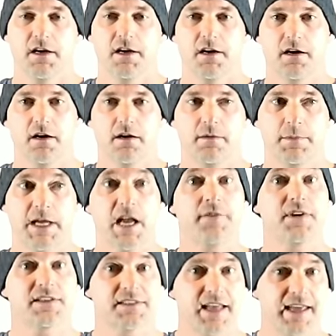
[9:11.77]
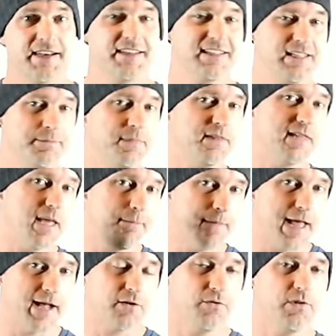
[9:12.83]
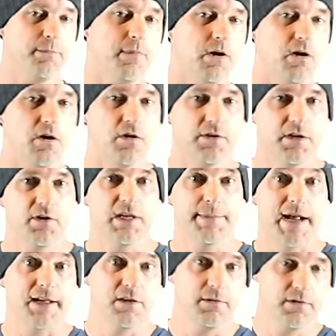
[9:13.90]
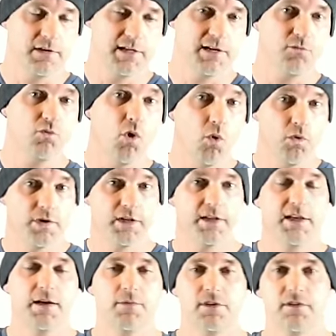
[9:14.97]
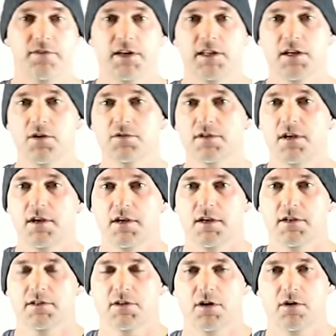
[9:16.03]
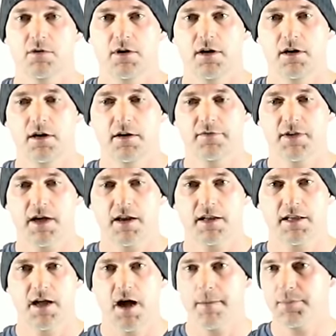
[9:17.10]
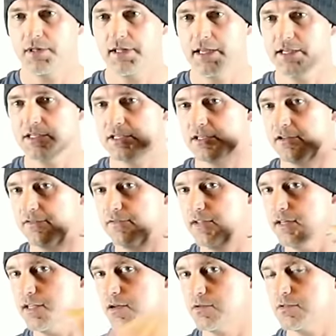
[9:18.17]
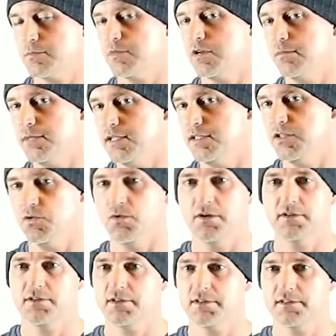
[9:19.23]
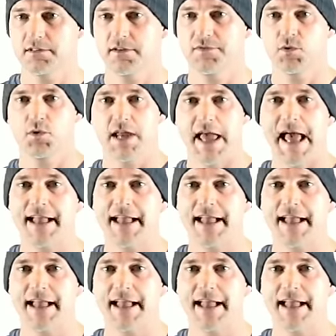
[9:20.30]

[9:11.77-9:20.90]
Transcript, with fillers: Uh, I'm kind of excited to get that back on the ball, you know, get back on the, get rolling again with the videos. So uh, I've got a compilation of videos I'm gonna be doing, just if you wanna